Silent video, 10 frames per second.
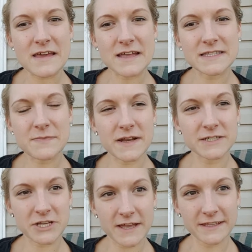it's been a
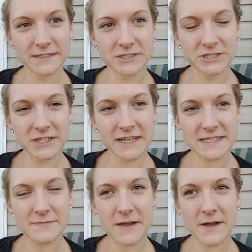challenge.
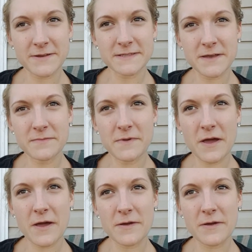It's been awesome.